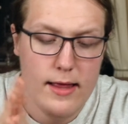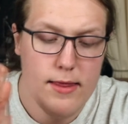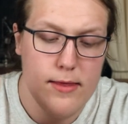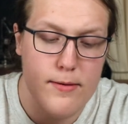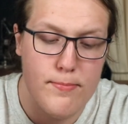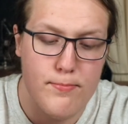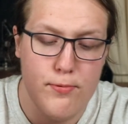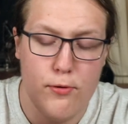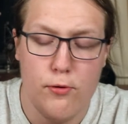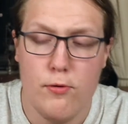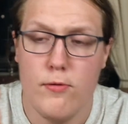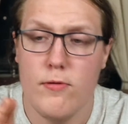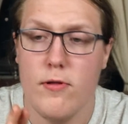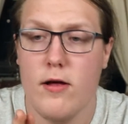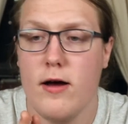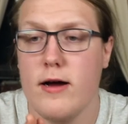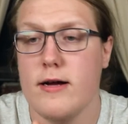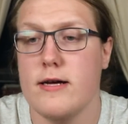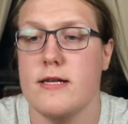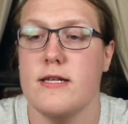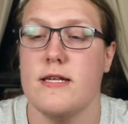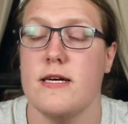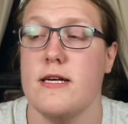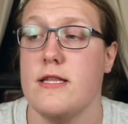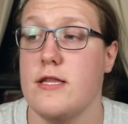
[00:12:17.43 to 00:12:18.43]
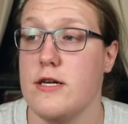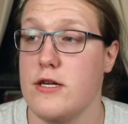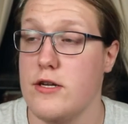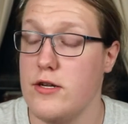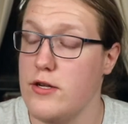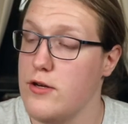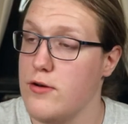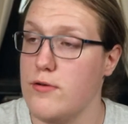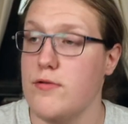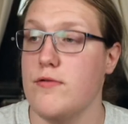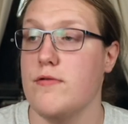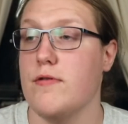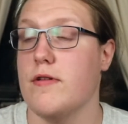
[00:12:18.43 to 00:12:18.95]
The prologue is
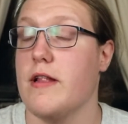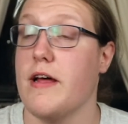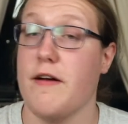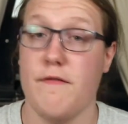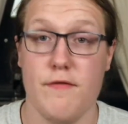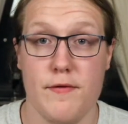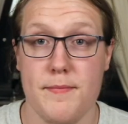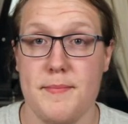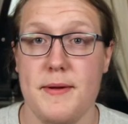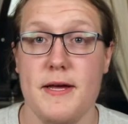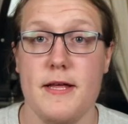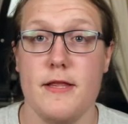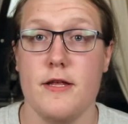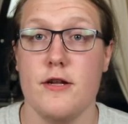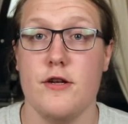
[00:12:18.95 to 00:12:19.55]
like for me,